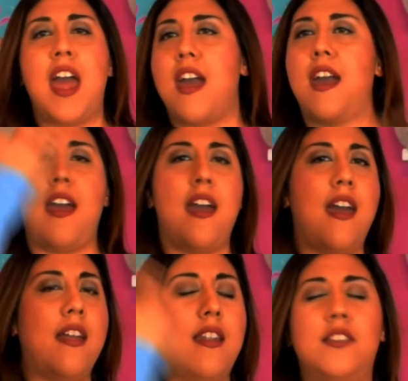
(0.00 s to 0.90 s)

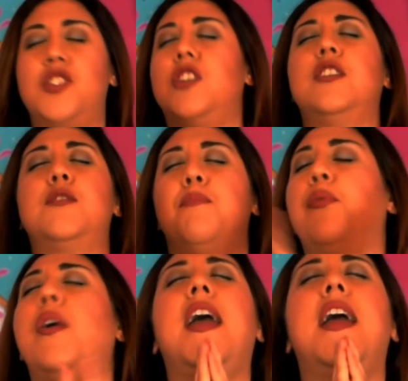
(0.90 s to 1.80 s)
and just
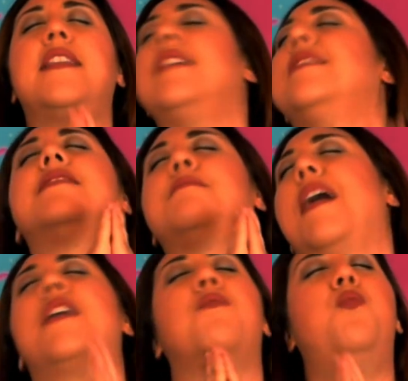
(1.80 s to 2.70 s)
prayed that this
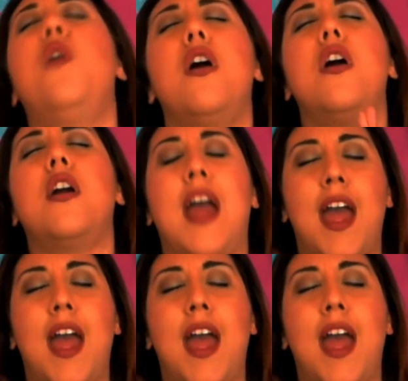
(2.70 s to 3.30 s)
might work.